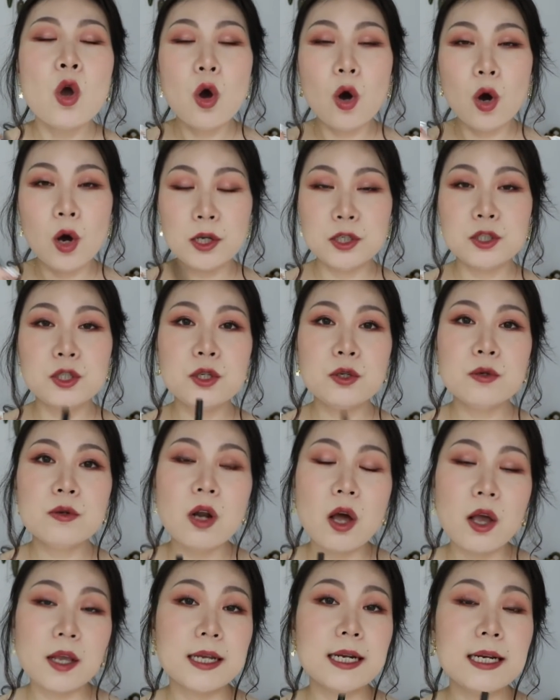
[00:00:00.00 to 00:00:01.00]
I do
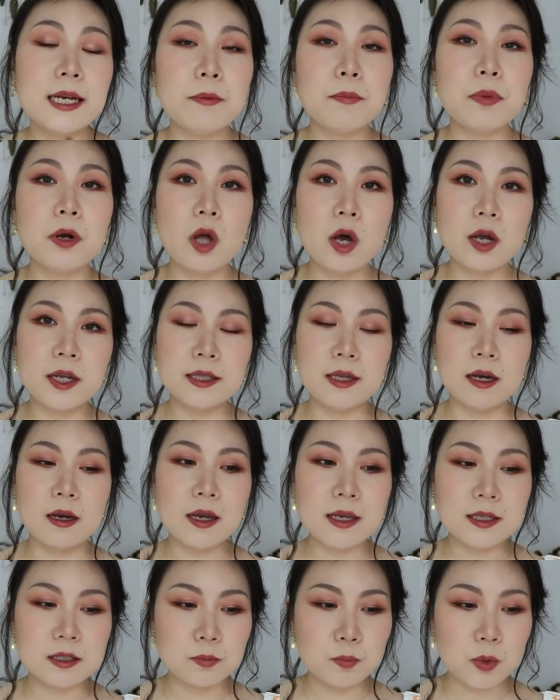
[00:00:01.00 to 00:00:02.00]
like a lip liner
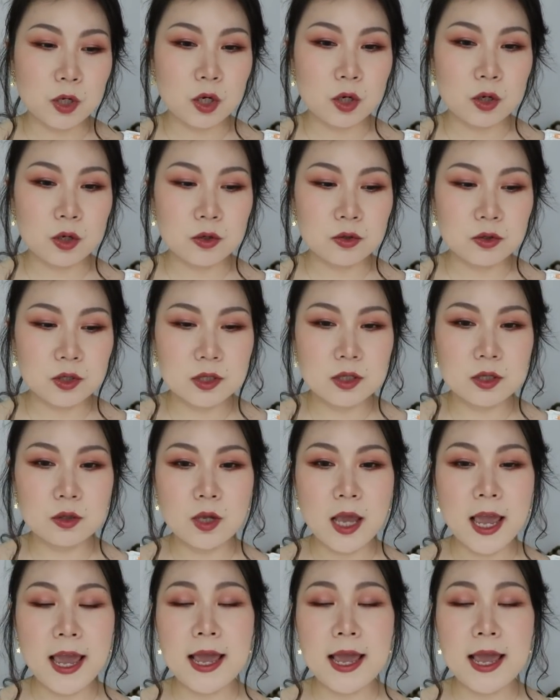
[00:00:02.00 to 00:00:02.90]
is because